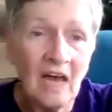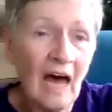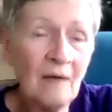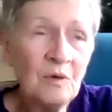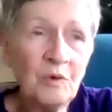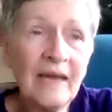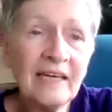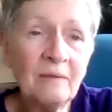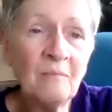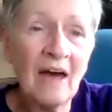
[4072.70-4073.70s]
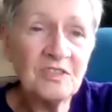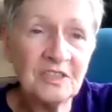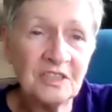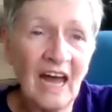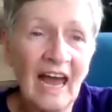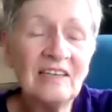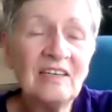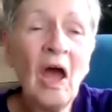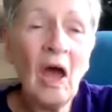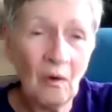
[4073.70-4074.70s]
I'm a Reiki master. I
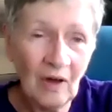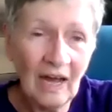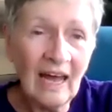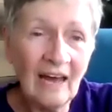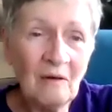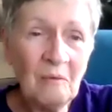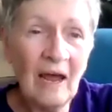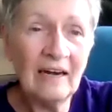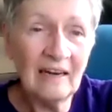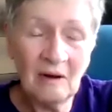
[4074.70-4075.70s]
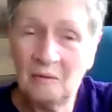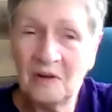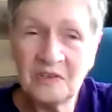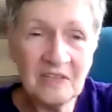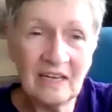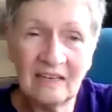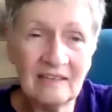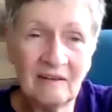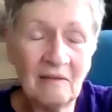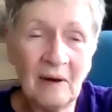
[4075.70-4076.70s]
know when
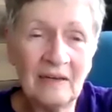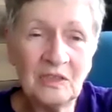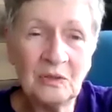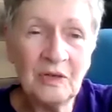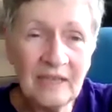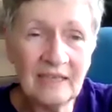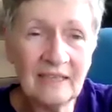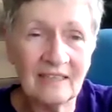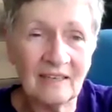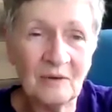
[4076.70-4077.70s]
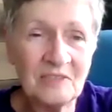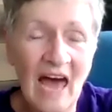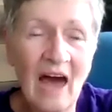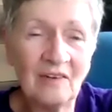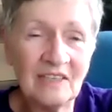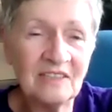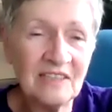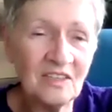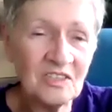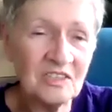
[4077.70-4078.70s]
you heal without
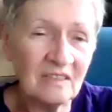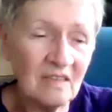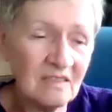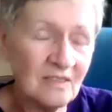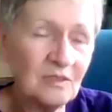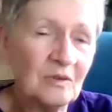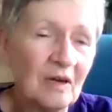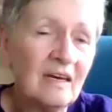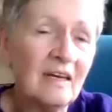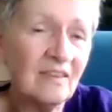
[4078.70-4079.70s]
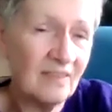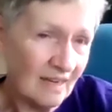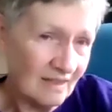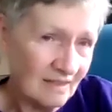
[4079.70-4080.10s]
intention, it doesn't do anything.